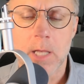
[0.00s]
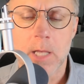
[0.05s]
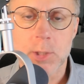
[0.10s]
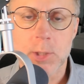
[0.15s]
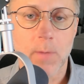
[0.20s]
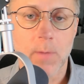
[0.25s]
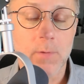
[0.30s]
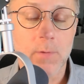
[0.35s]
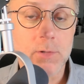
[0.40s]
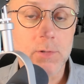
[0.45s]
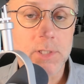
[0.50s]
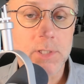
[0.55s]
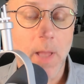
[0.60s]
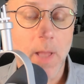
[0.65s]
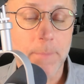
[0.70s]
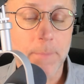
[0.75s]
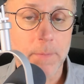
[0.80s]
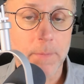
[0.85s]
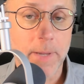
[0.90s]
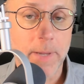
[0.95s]
So if you're
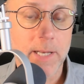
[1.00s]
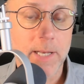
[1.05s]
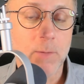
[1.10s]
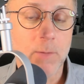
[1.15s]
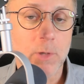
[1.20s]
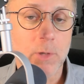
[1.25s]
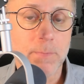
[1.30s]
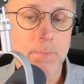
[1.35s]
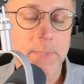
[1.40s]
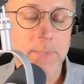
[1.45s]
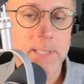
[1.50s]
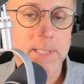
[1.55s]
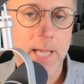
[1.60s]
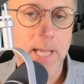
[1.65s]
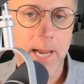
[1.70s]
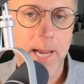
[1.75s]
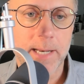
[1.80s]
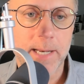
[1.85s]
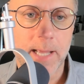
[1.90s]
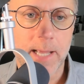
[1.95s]
supplementing with
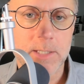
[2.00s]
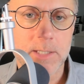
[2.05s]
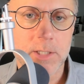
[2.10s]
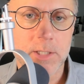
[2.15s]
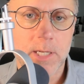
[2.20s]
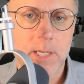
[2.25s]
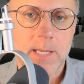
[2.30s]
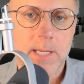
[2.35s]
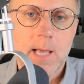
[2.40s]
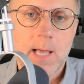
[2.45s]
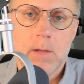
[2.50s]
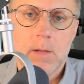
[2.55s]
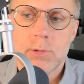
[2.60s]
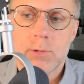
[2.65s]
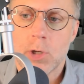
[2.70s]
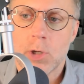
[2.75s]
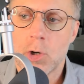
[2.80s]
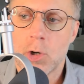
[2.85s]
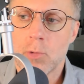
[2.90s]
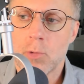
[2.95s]
betaine HCl
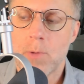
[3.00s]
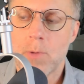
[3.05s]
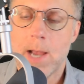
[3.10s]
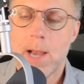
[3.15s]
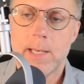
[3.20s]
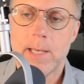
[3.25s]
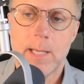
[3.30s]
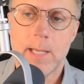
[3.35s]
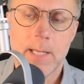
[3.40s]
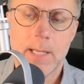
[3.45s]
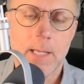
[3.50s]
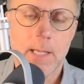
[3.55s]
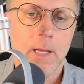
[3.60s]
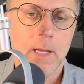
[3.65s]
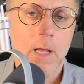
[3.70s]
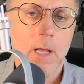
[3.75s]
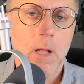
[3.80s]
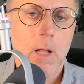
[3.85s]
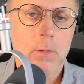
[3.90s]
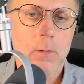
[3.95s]
to correct any
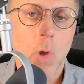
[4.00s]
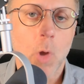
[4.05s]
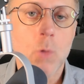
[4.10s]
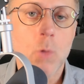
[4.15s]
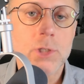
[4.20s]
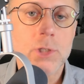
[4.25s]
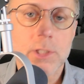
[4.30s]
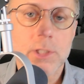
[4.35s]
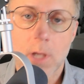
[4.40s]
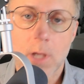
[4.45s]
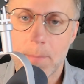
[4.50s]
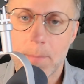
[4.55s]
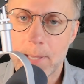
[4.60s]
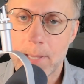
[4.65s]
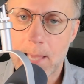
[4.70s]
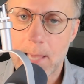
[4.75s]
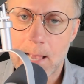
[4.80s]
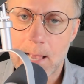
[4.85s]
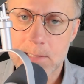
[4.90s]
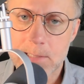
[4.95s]
low
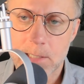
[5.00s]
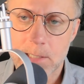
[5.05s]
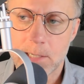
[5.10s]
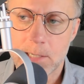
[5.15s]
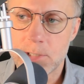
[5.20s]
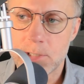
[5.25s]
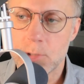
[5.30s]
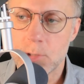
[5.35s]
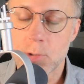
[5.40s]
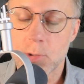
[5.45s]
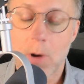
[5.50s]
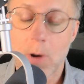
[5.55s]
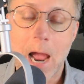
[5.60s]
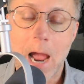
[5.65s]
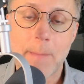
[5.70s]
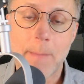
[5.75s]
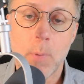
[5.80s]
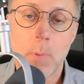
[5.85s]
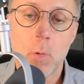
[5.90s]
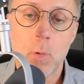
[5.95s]
stomach acid issues or
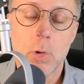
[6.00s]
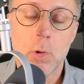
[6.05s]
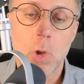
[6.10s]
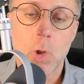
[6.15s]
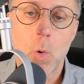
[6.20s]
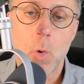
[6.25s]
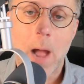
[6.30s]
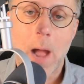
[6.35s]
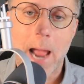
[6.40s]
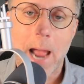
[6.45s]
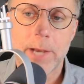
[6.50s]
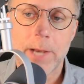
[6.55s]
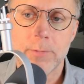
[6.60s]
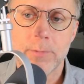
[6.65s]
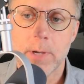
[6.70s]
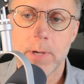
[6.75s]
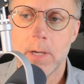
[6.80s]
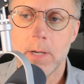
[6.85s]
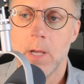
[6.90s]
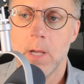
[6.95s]

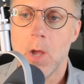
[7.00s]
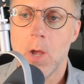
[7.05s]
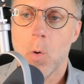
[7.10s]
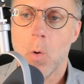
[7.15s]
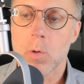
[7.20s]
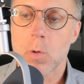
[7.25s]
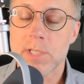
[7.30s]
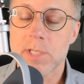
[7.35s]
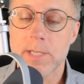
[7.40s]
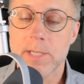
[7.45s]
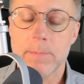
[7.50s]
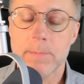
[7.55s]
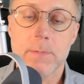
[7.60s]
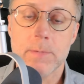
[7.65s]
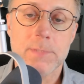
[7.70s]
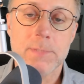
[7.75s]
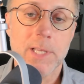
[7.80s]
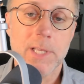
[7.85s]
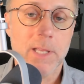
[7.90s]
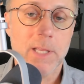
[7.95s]
hypochlorhydria, or
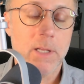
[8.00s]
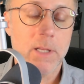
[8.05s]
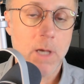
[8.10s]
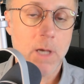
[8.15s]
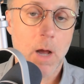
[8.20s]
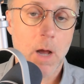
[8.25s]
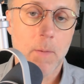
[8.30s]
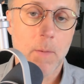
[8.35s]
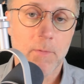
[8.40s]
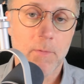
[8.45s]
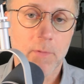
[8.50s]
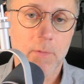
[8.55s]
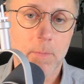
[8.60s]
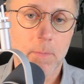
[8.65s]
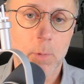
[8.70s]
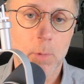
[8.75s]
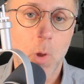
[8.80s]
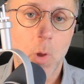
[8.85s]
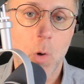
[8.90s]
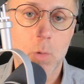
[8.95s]
symptoms that can come
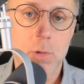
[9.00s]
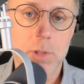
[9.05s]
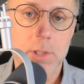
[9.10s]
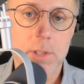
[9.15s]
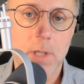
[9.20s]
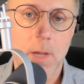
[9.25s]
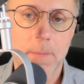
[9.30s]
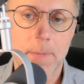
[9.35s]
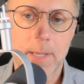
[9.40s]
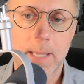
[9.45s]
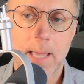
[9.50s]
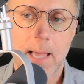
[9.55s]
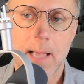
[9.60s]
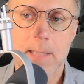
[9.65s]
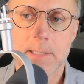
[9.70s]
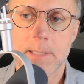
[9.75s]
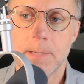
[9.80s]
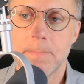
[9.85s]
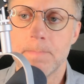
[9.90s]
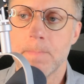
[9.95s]
from low stomach
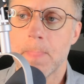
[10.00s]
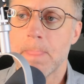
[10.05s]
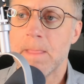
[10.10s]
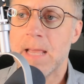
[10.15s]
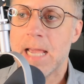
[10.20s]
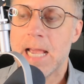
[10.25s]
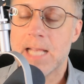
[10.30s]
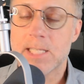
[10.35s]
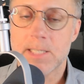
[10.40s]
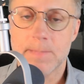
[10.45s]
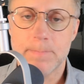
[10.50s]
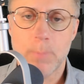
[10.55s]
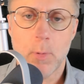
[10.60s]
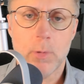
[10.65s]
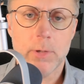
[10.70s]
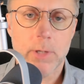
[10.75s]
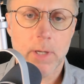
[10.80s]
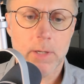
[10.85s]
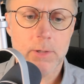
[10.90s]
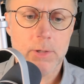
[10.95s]
acid, it's
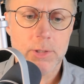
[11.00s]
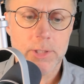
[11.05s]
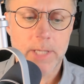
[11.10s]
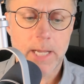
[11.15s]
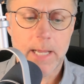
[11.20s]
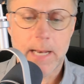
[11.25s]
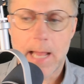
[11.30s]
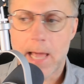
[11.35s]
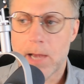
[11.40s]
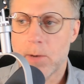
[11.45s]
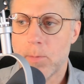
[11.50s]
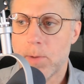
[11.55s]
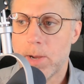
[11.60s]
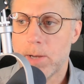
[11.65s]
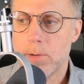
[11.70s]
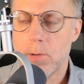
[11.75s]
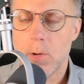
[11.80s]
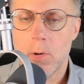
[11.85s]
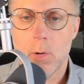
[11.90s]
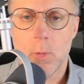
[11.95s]
important to understand how do
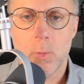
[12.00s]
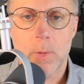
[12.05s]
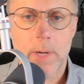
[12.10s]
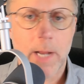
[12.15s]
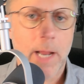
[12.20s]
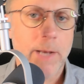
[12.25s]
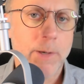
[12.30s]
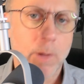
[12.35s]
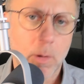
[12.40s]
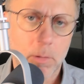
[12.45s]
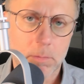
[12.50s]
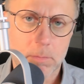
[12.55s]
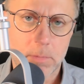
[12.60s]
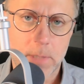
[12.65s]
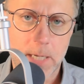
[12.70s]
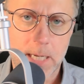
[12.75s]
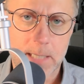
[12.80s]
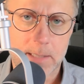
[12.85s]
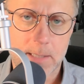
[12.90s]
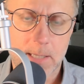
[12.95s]
I know when I don't
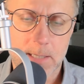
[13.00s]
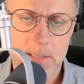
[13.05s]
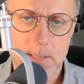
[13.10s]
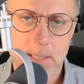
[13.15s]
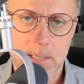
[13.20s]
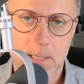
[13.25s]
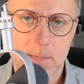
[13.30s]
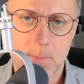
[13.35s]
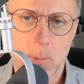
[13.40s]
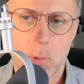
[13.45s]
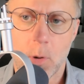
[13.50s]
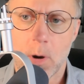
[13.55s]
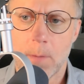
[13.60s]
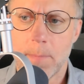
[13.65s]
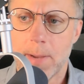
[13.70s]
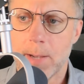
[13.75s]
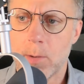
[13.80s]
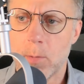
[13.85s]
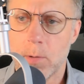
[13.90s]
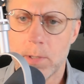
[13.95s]
need this anymore?
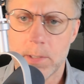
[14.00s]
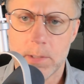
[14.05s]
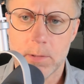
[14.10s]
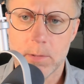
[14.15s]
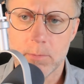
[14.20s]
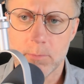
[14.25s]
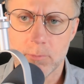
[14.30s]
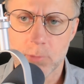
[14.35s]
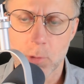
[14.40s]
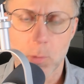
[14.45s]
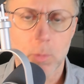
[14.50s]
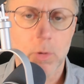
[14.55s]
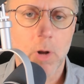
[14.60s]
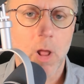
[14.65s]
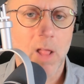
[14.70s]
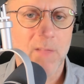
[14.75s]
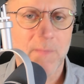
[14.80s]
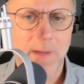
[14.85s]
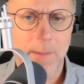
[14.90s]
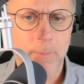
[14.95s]
Am I going to ruin
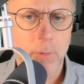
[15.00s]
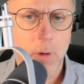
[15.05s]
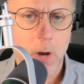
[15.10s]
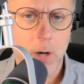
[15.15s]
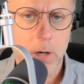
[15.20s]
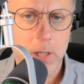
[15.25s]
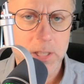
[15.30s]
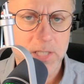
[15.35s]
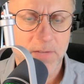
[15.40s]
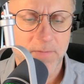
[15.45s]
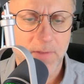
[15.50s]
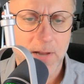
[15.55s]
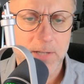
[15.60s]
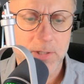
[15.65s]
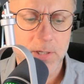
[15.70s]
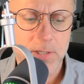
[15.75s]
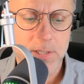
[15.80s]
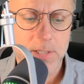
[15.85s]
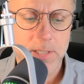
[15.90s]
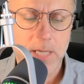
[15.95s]
all of my progress if I
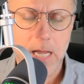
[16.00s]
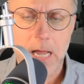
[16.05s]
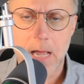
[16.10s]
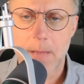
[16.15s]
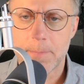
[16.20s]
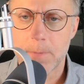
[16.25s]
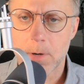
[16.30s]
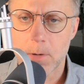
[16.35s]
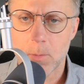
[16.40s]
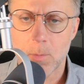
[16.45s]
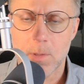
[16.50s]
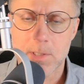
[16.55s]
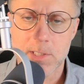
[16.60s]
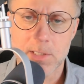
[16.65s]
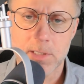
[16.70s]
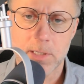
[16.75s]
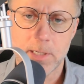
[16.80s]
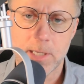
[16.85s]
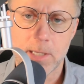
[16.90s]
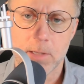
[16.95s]
just stop or
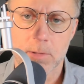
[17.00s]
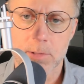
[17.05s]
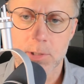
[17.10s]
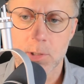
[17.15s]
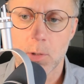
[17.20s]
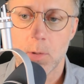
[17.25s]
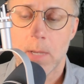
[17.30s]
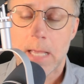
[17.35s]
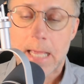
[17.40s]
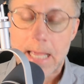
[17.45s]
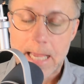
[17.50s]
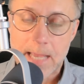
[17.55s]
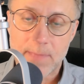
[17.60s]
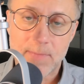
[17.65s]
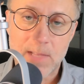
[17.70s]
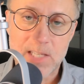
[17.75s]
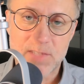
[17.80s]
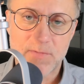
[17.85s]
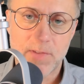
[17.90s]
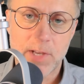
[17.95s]
what's the deal? So
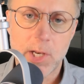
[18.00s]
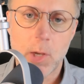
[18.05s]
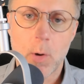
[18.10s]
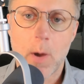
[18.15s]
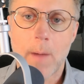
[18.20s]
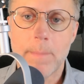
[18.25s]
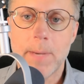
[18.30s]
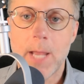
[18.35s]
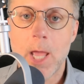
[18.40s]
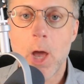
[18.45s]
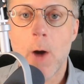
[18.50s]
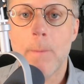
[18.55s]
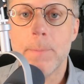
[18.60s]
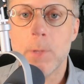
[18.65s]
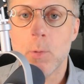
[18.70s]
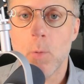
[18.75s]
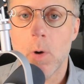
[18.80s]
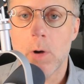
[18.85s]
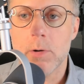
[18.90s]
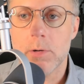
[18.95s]
in this video, I'm going to help
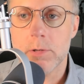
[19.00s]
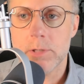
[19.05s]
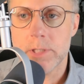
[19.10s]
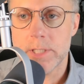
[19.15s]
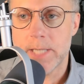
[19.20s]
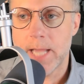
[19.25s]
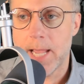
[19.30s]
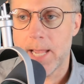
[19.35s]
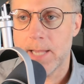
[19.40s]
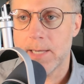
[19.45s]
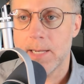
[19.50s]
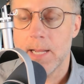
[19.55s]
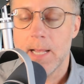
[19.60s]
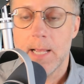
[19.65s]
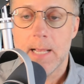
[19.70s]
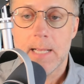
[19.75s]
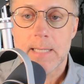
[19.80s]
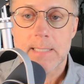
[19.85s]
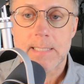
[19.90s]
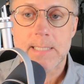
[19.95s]
you understand
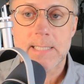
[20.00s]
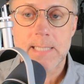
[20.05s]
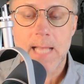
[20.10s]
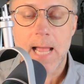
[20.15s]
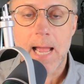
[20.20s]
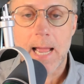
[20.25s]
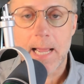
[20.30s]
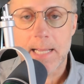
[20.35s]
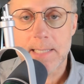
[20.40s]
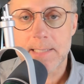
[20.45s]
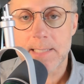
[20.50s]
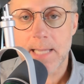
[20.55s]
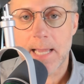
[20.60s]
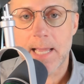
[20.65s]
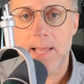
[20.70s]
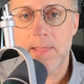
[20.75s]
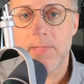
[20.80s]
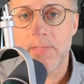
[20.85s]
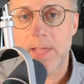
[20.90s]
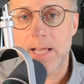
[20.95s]
signs
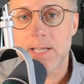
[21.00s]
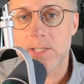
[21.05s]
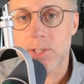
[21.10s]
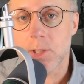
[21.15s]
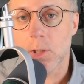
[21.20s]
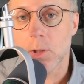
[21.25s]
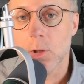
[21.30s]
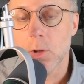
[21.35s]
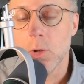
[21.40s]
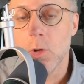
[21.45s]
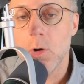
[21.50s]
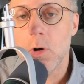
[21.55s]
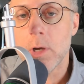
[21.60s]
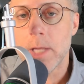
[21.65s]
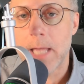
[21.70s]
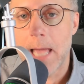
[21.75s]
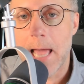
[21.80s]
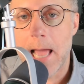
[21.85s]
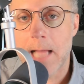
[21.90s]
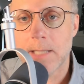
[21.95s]
and things to
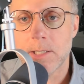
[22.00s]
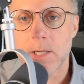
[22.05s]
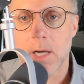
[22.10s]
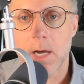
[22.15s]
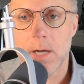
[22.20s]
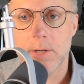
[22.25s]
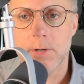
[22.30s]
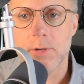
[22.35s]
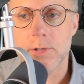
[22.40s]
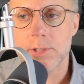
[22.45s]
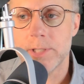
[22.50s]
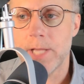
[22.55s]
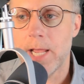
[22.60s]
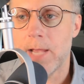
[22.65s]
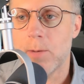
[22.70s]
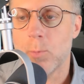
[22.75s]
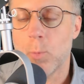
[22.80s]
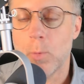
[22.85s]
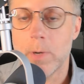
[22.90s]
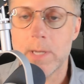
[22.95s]
look at to
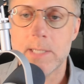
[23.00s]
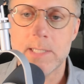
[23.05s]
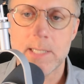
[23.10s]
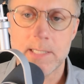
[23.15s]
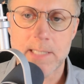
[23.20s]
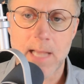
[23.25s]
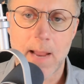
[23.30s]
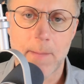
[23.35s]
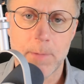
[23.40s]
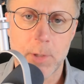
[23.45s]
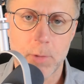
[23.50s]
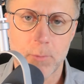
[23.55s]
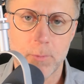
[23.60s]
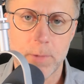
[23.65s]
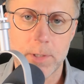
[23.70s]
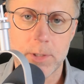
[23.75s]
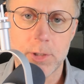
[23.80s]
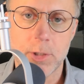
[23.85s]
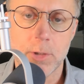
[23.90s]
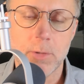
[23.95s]
understand when is it time to
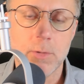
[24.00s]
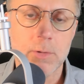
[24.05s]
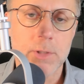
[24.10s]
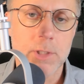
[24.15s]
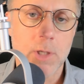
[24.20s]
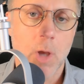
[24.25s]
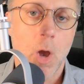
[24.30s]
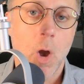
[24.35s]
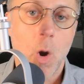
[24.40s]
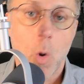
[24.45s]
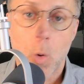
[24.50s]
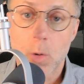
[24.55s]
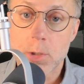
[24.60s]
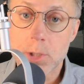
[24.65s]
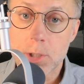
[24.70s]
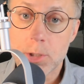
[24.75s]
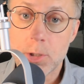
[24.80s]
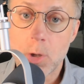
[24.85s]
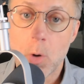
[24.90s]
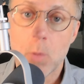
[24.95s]
reduce or
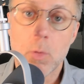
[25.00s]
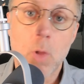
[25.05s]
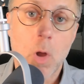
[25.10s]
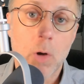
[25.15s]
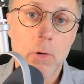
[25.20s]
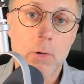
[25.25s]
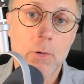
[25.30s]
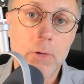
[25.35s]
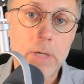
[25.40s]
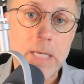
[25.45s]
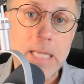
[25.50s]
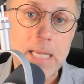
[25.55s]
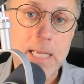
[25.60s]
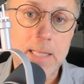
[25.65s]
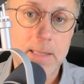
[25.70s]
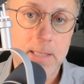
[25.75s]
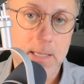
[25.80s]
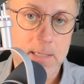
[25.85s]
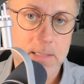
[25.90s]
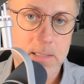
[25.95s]
to no longer
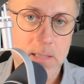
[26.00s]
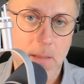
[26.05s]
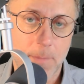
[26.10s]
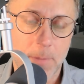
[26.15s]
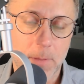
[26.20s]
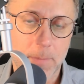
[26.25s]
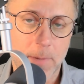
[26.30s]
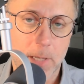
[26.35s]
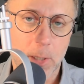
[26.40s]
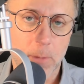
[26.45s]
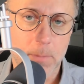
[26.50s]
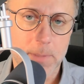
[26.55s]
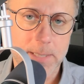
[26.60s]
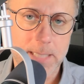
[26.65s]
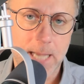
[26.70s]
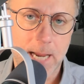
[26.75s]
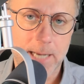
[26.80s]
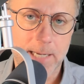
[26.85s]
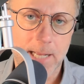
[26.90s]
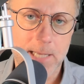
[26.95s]
need this supplemental
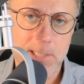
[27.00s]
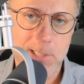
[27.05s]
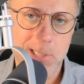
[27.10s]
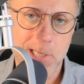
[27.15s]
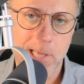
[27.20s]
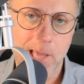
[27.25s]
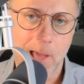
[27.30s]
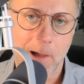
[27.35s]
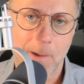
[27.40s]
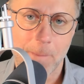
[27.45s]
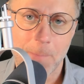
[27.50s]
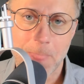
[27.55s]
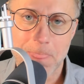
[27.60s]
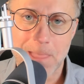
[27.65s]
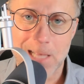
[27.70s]
betaine HCl.